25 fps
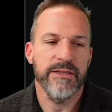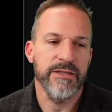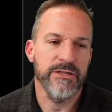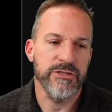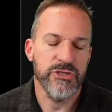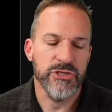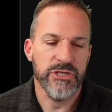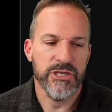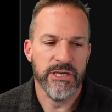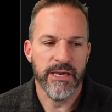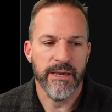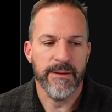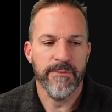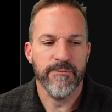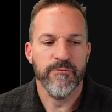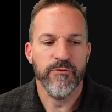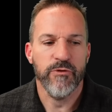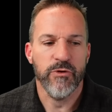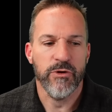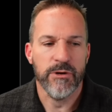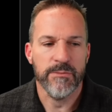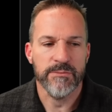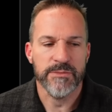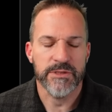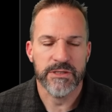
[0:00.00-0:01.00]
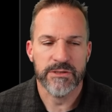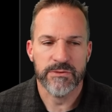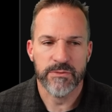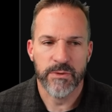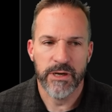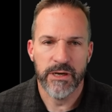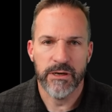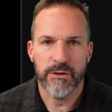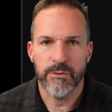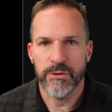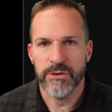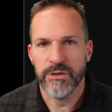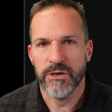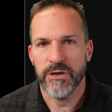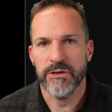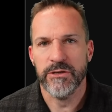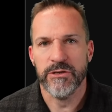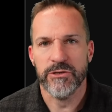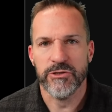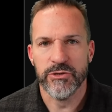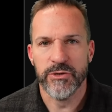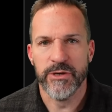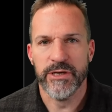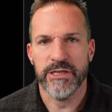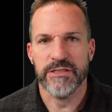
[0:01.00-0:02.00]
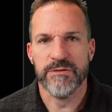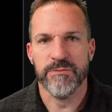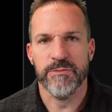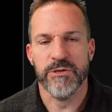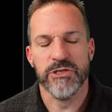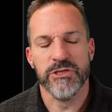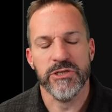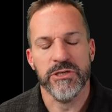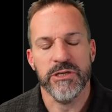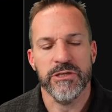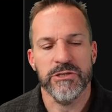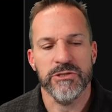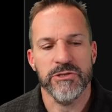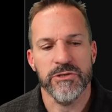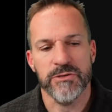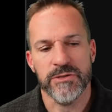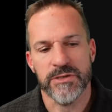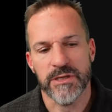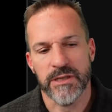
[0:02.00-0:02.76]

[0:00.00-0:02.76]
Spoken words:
the GM forums as well with all their transmission issues.